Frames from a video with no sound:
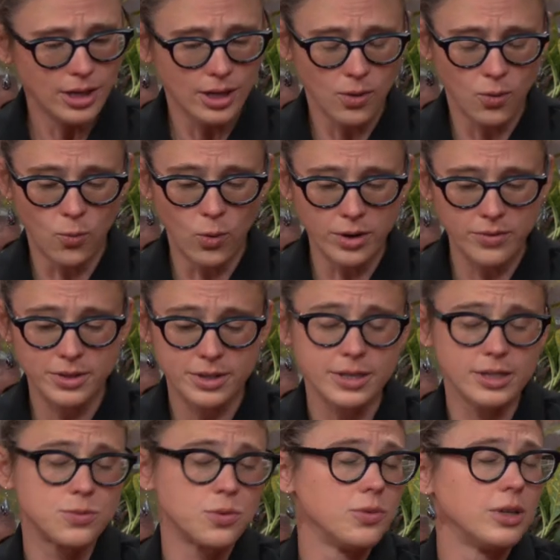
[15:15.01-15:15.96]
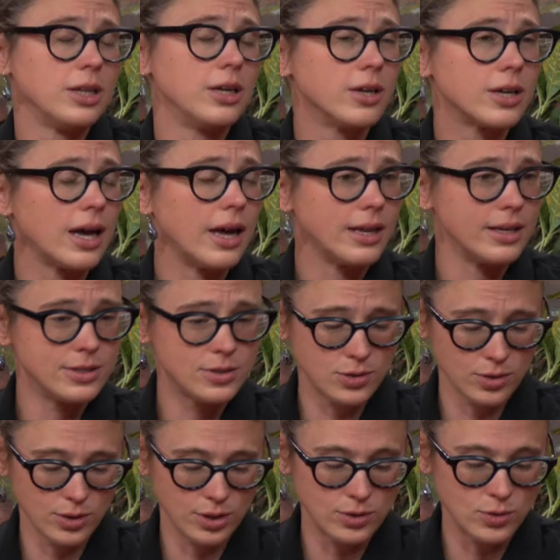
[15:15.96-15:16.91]
one of the things we really look at
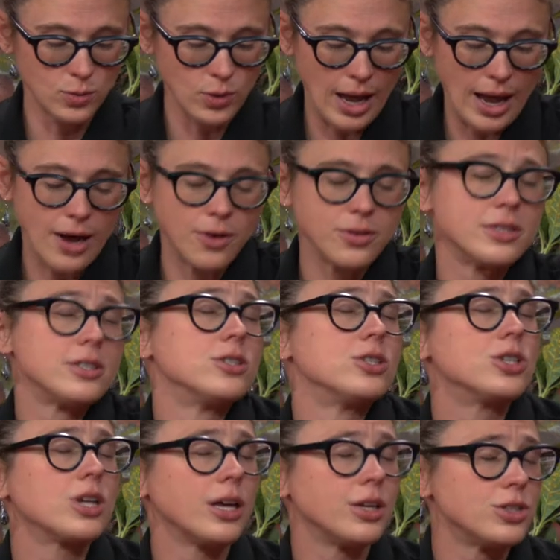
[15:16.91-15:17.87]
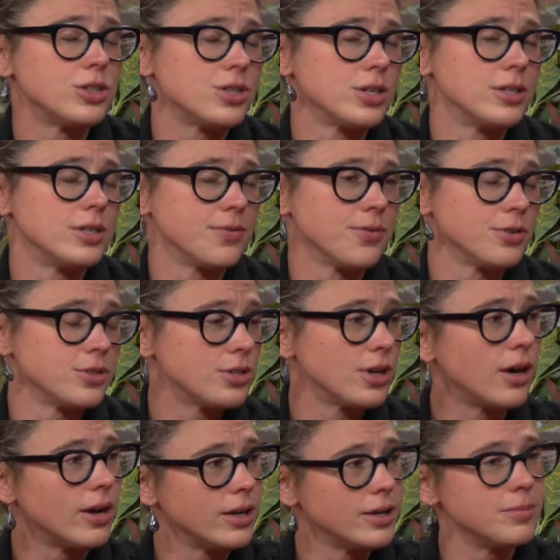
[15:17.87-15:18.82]
is, is how this has changed in different
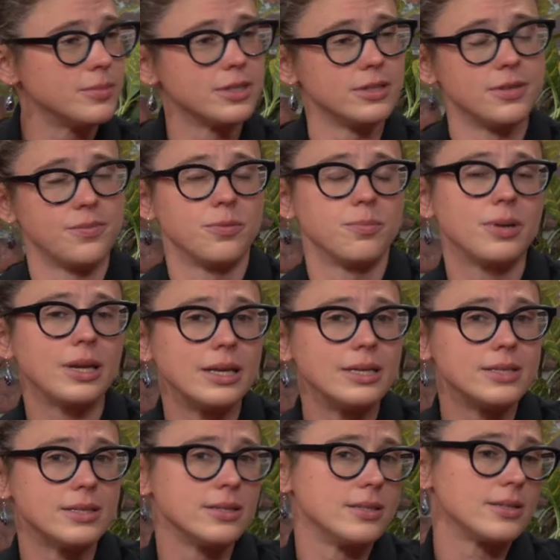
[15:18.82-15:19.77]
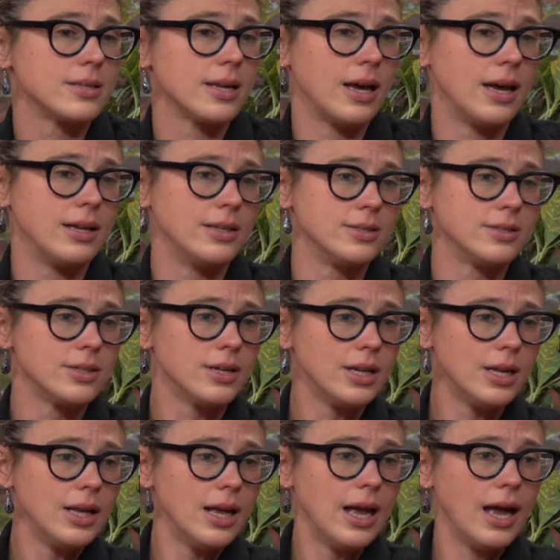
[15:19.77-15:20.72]
times and different places, and
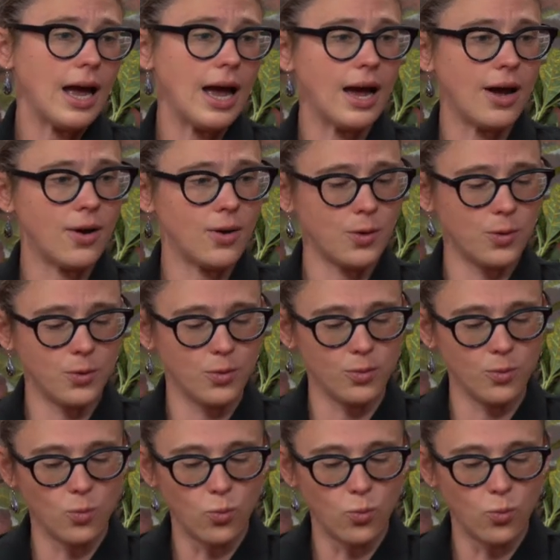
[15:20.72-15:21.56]
how